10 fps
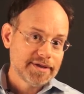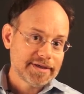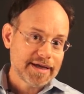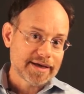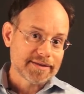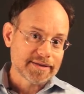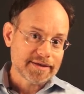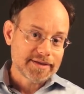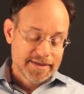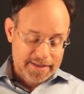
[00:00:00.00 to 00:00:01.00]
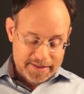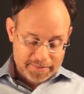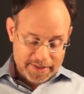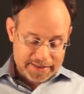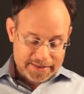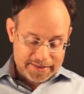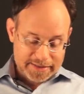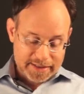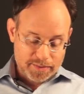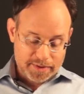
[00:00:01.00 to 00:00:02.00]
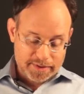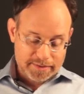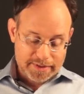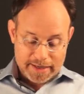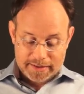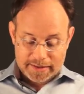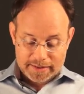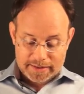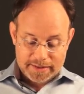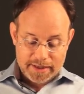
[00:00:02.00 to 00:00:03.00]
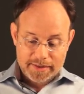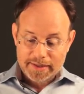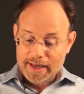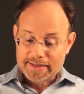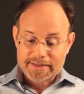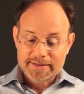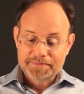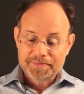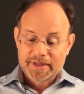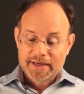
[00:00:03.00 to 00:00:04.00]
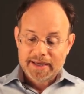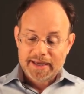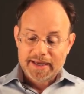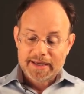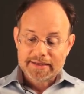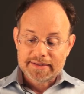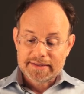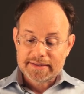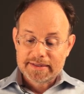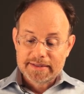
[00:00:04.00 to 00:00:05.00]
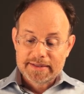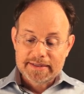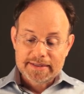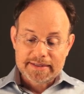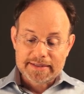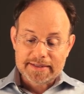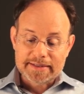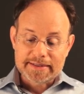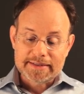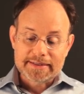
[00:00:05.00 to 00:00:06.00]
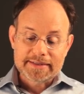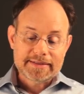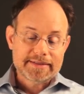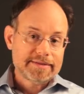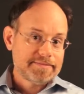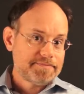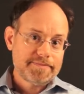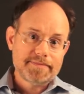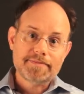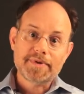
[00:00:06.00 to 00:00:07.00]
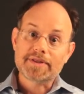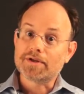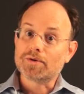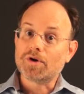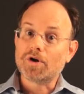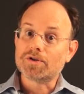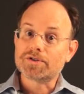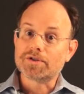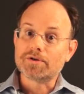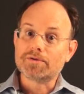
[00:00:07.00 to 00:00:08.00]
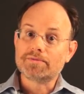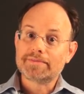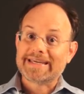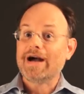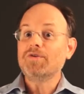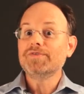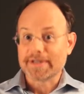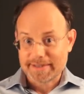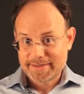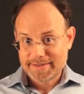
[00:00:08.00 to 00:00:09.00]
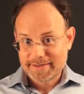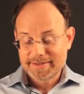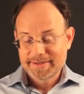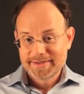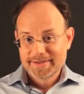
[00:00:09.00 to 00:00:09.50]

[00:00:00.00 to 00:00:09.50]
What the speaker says: Catholic, but they were Catholic nonetheless. And but there were also Calvinists